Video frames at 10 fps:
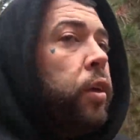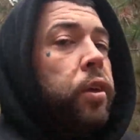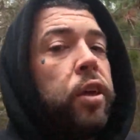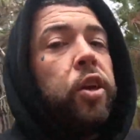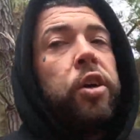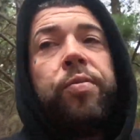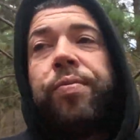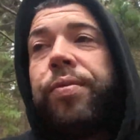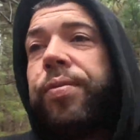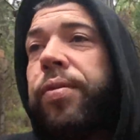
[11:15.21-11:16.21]
You know,
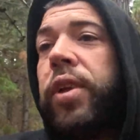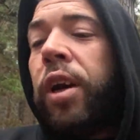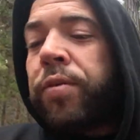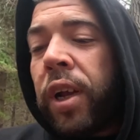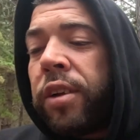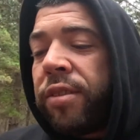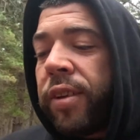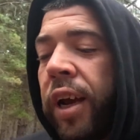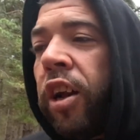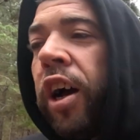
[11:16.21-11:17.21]
you have to
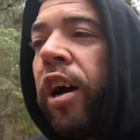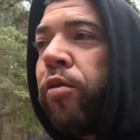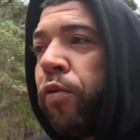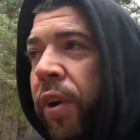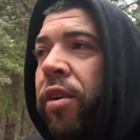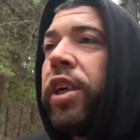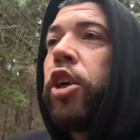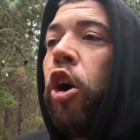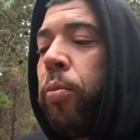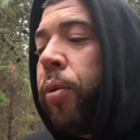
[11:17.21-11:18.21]
understand I have a very
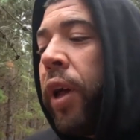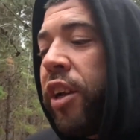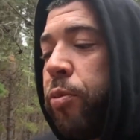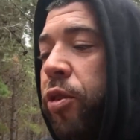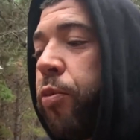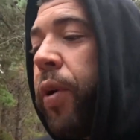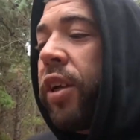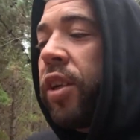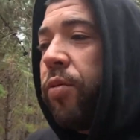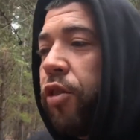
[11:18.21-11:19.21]
complex
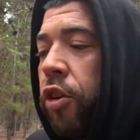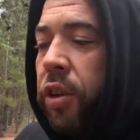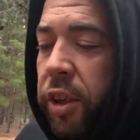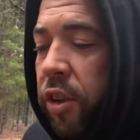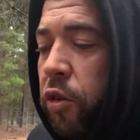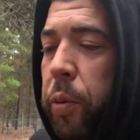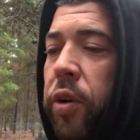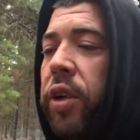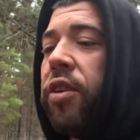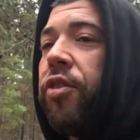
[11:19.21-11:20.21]
perspective due to the
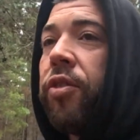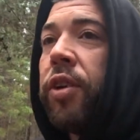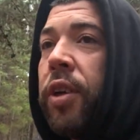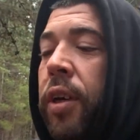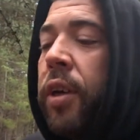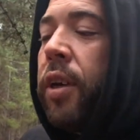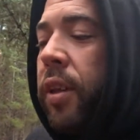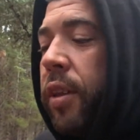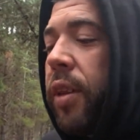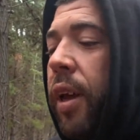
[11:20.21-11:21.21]
experience
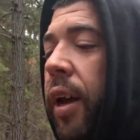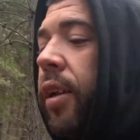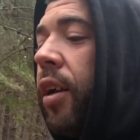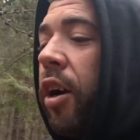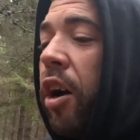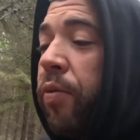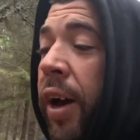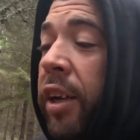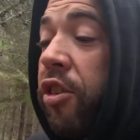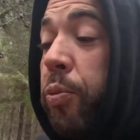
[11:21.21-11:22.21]
that I've
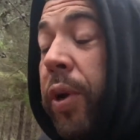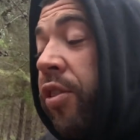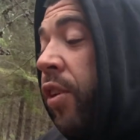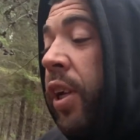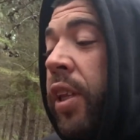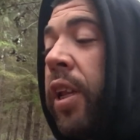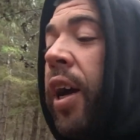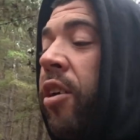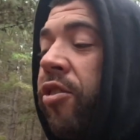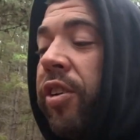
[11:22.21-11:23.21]
had, especially in the
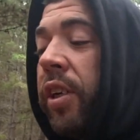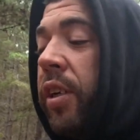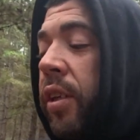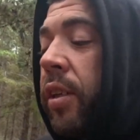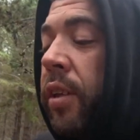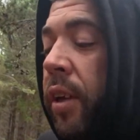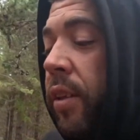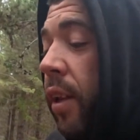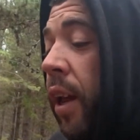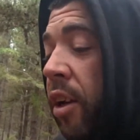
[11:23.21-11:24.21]
last year.
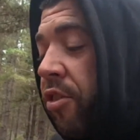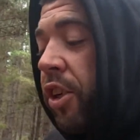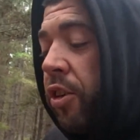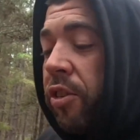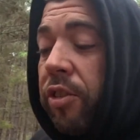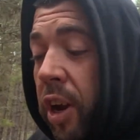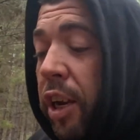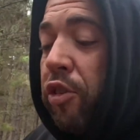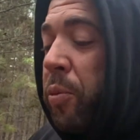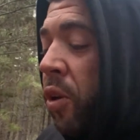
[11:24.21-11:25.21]
The last year has
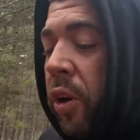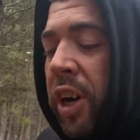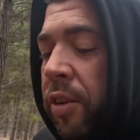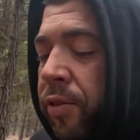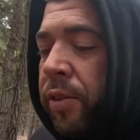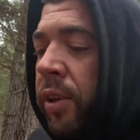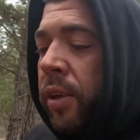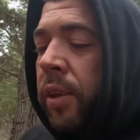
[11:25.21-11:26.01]
changed my life.